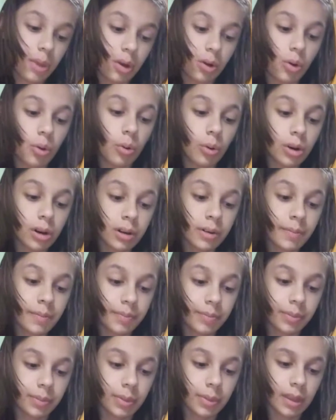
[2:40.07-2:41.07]
core,
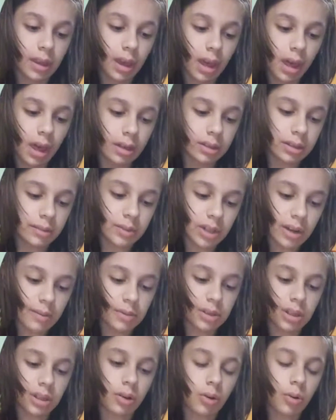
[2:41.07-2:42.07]

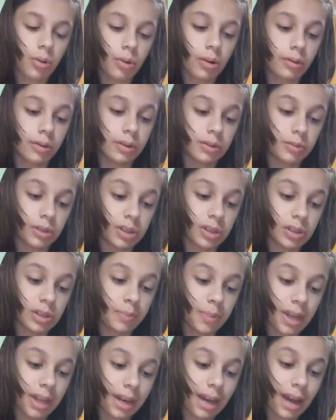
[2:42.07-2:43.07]
sometimes the core would
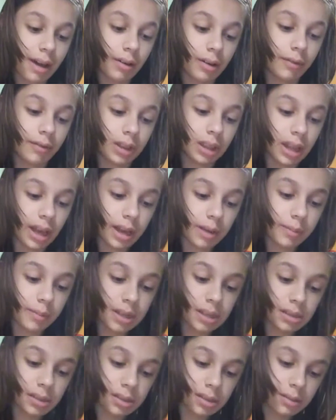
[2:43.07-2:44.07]
spin out of
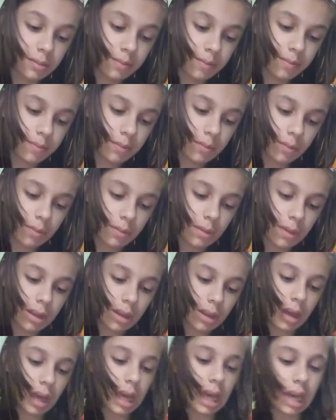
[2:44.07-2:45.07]
alignment.
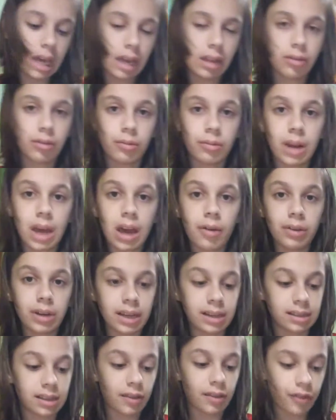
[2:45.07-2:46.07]
And so
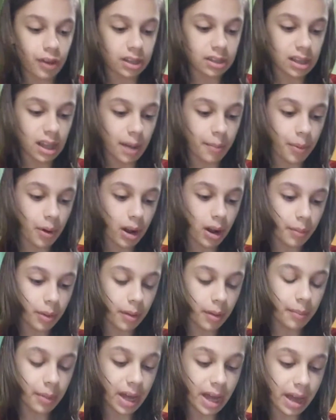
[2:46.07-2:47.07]
nowadays they fix that
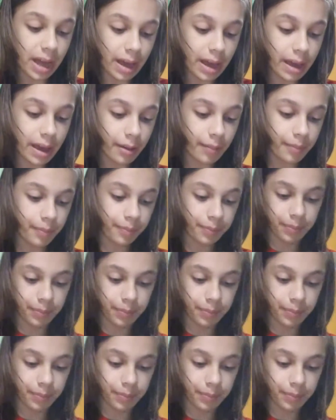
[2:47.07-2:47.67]
problem by,